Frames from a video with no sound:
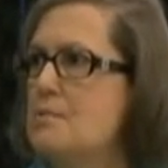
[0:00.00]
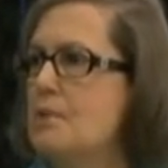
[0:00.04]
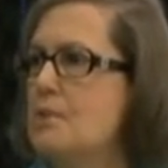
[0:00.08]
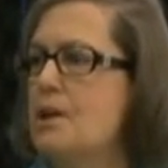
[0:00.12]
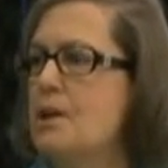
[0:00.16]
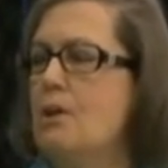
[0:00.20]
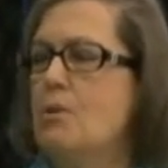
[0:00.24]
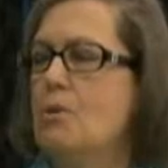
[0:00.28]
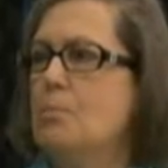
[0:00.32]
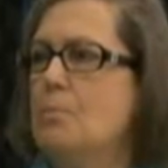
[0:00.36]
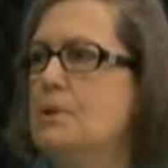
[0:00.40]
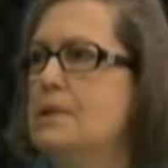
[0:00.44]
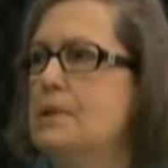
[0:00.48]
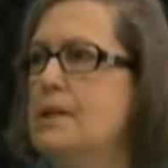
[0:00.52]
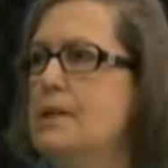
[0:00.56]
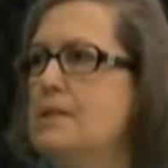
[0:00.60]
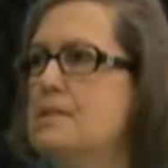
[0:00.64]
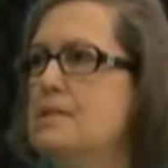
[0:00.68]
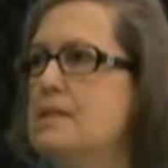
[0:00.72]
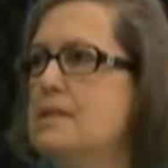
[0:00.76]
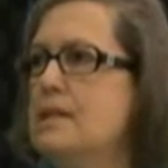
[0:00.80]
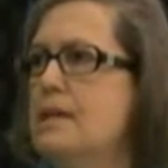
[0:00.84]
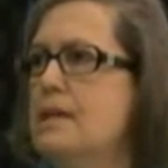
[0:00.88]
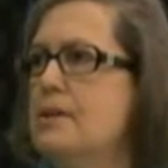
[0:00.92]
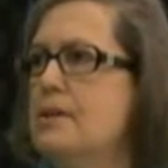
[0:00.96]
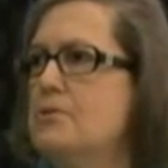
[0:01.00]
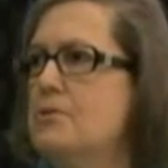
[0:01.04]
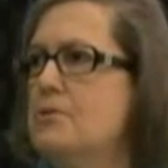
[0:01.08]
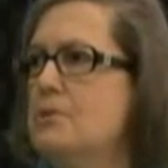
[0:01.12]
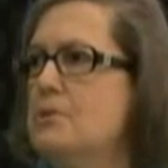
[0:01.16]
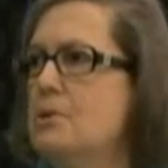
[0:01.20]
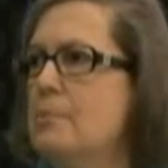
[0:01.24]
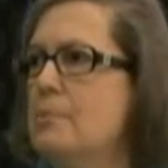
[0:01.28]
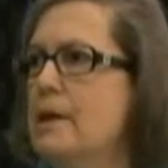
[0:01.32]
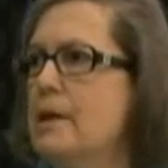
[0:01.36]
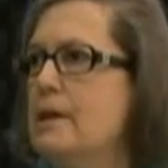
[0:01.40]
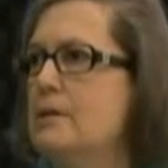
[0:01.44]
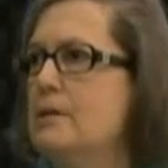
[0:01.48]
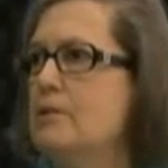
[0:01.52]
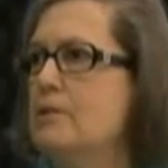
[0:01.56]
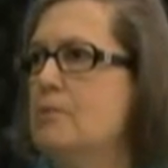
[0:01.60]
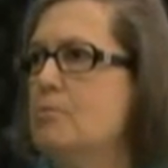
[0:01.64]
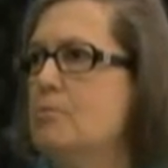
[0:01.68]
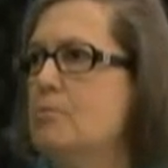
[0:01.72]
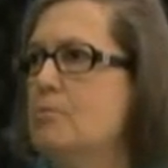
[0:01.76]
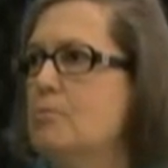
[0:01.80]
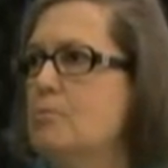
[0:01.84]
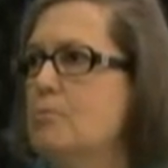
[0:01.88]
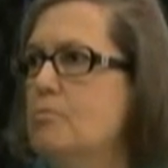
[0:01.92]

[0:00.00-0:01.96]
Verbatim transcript: and we all played together no matter